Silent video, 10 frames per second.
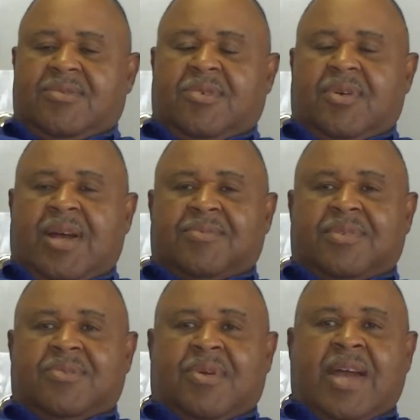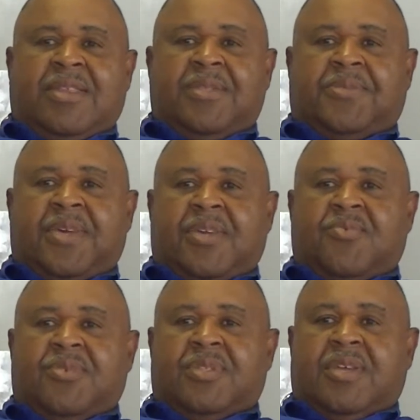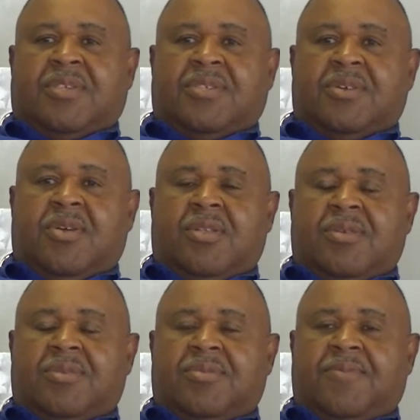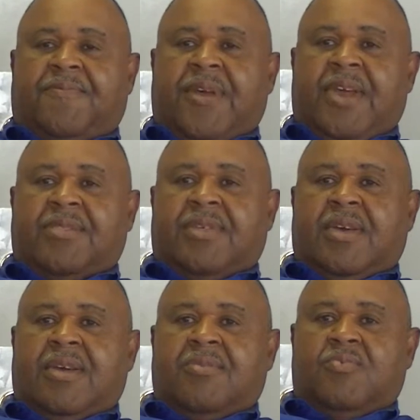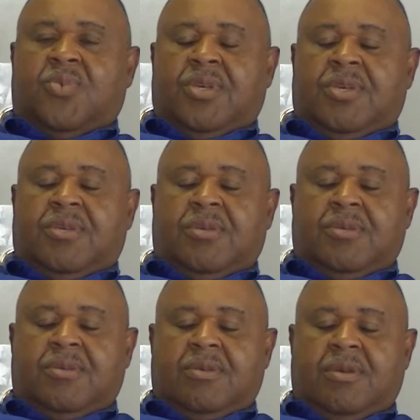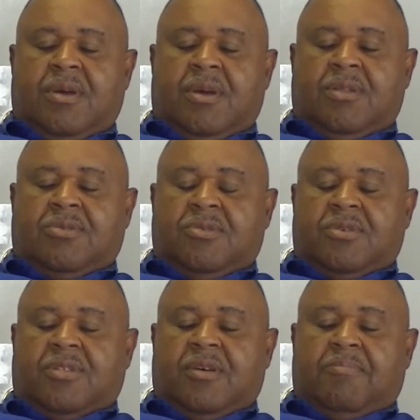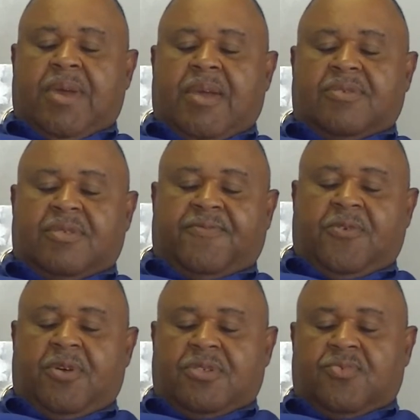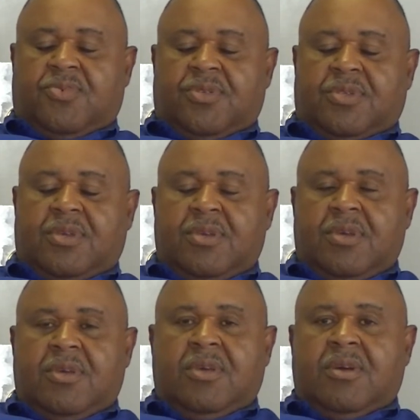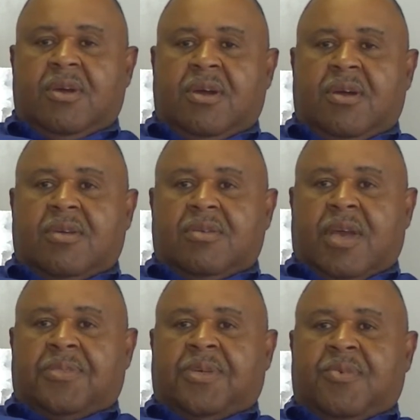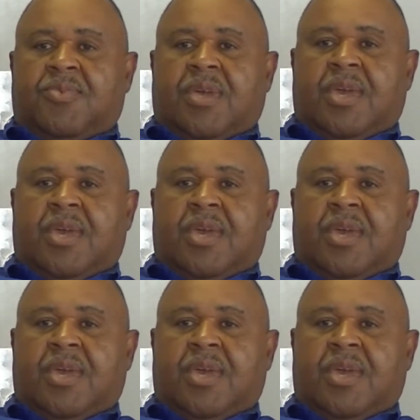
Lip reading: I didn't think it was necessarily the fact that we took a step back as far as it was. I think we